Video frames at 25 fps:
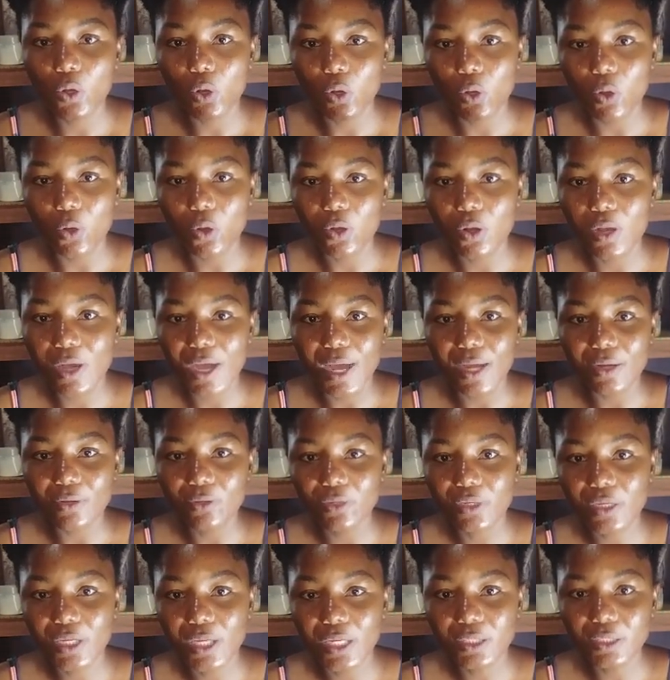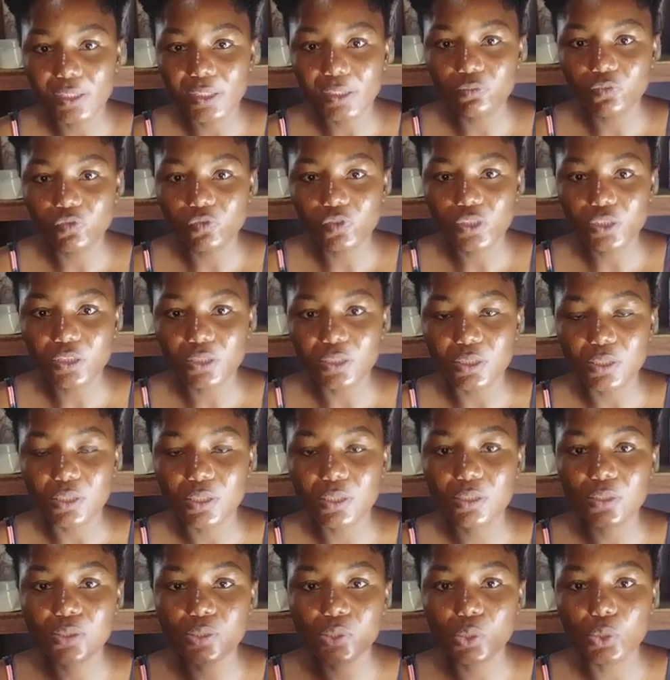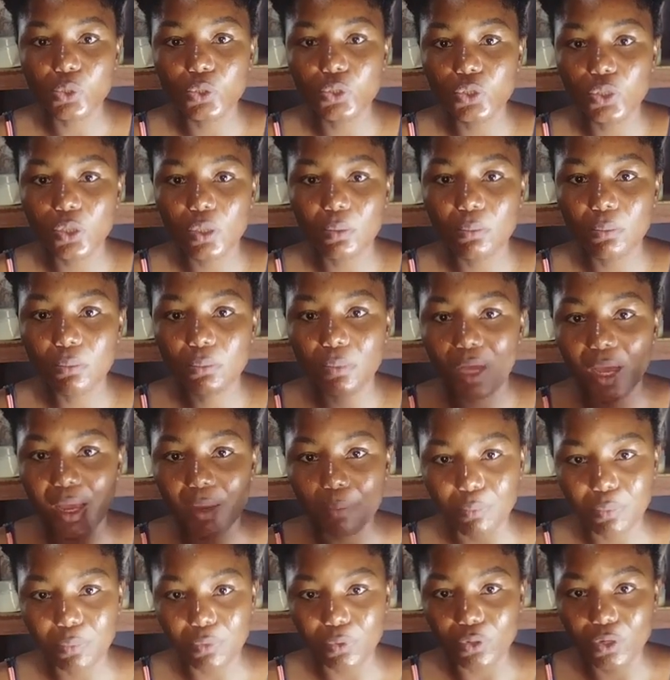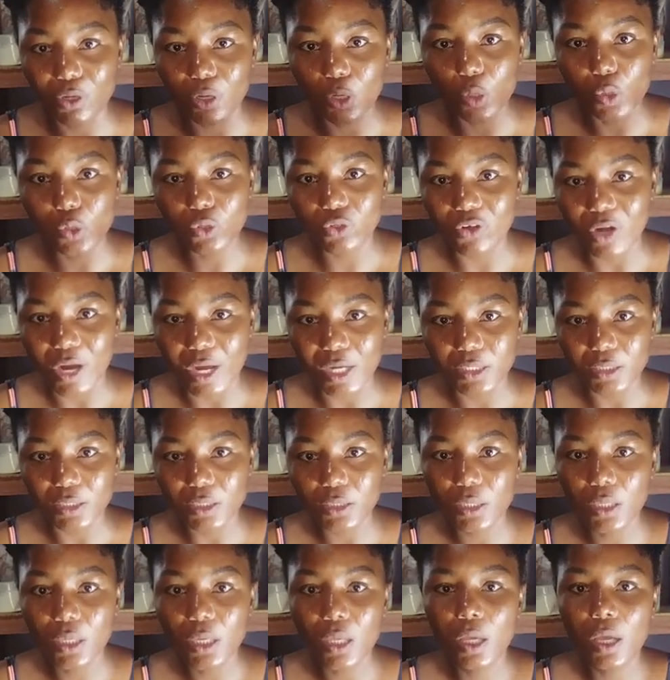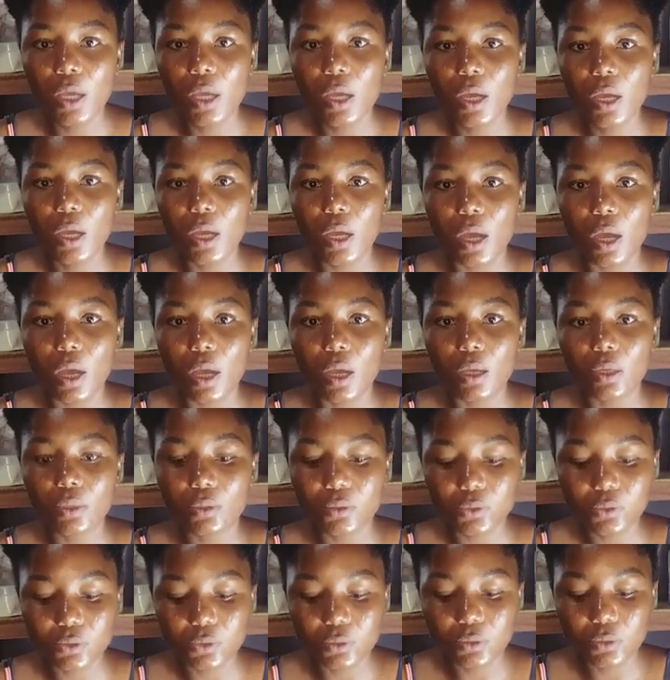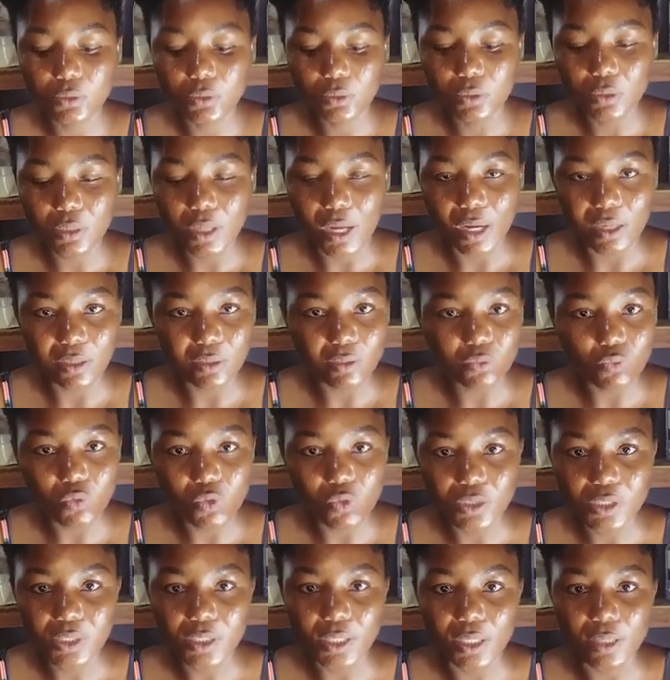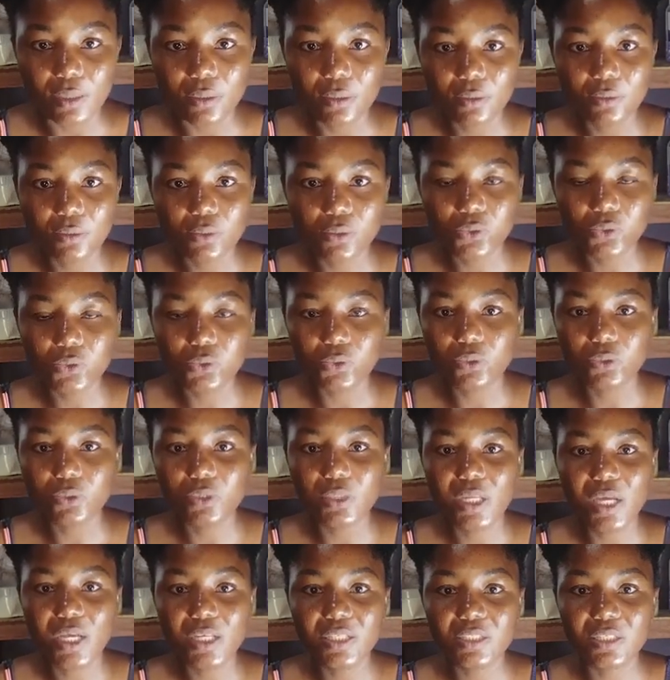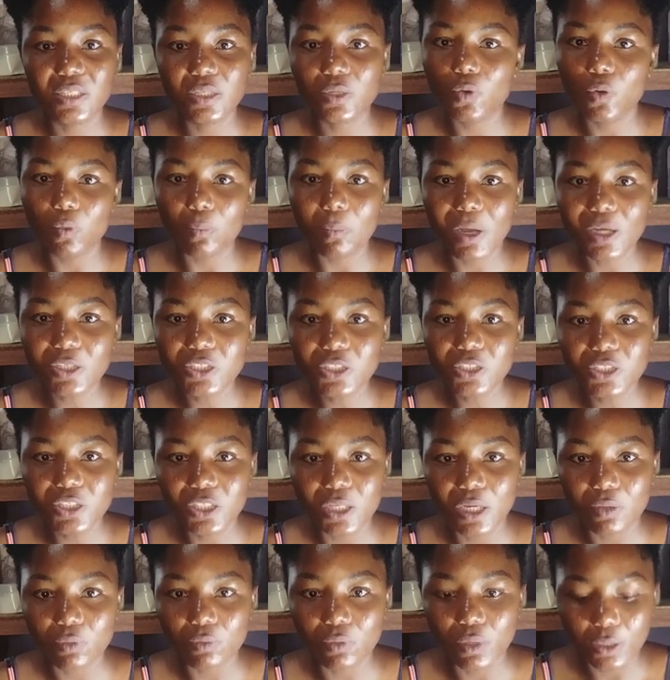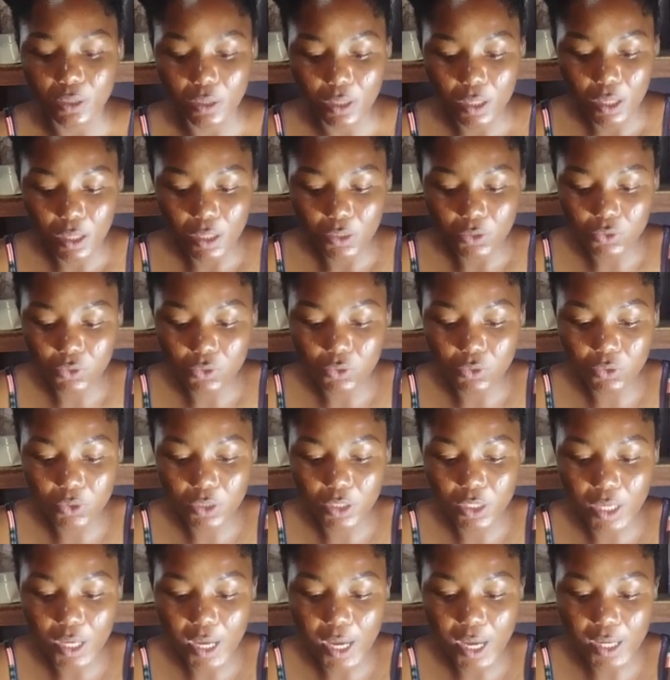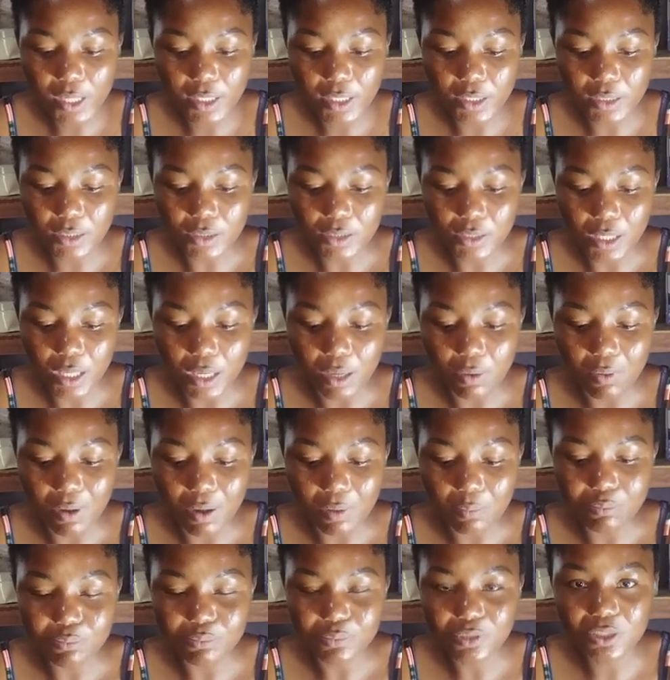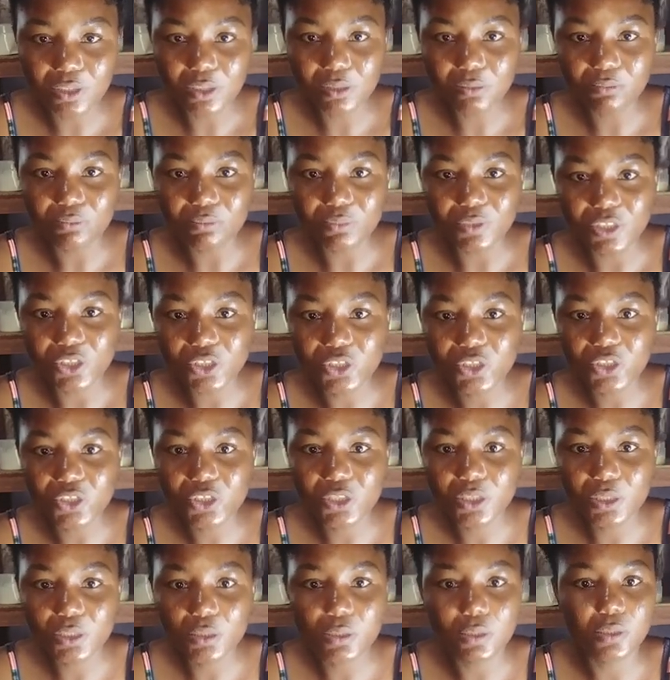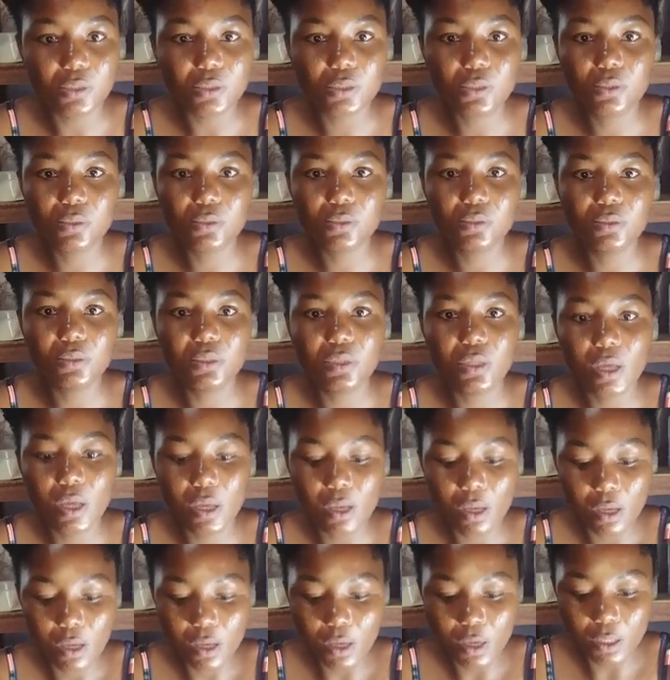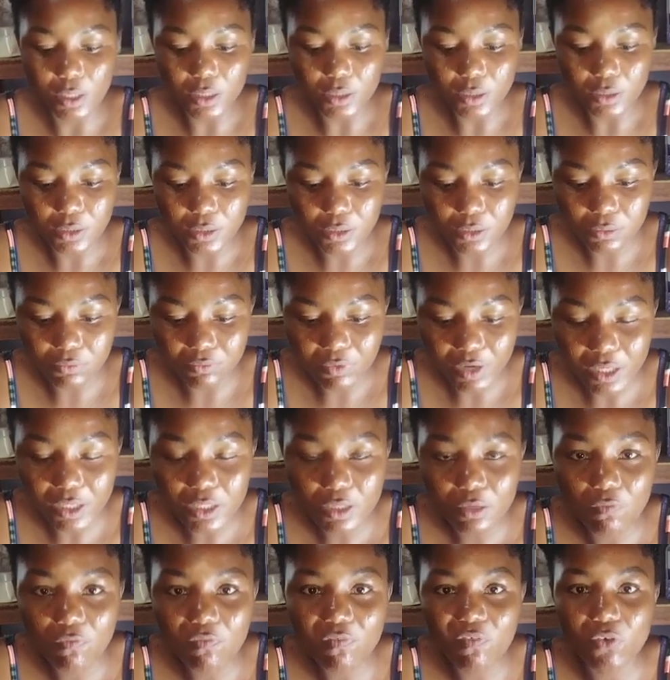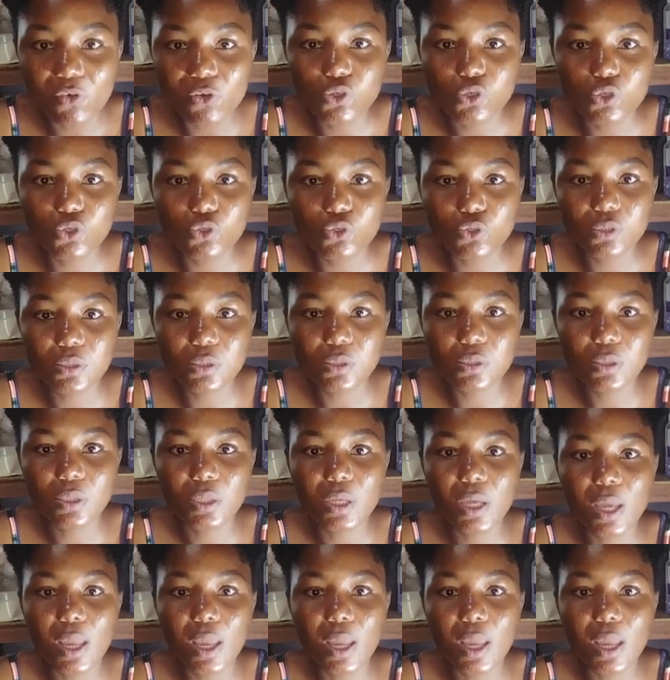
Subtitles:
or another name which is sodium hypochlorite and water. So that's the commercial one. So here is our tin bleach. It's ready for use.